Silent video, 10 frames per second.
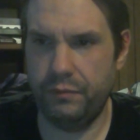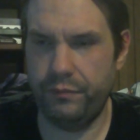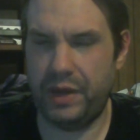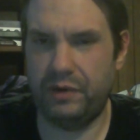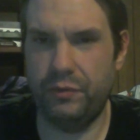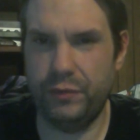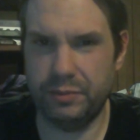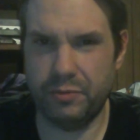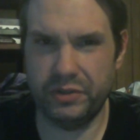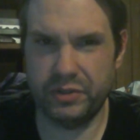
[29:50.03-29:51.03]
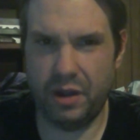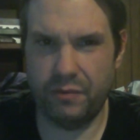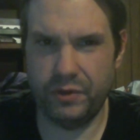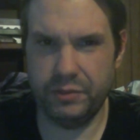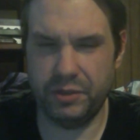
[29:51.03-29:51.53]
don't know if it was a press
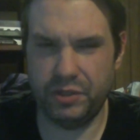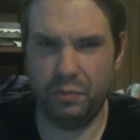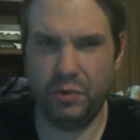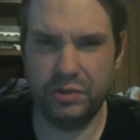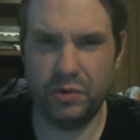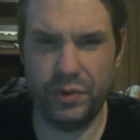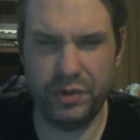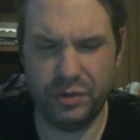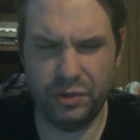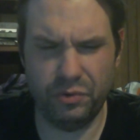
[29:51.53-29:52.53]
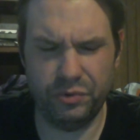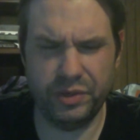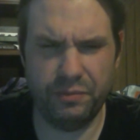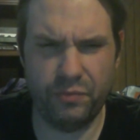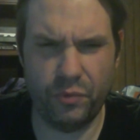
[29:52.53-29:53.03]
conference, but she was going to do
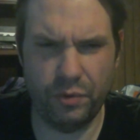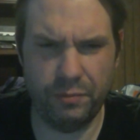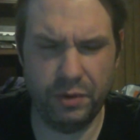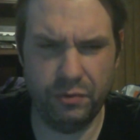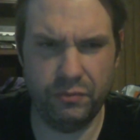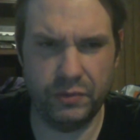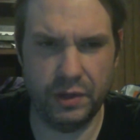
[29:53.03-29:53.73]
some form of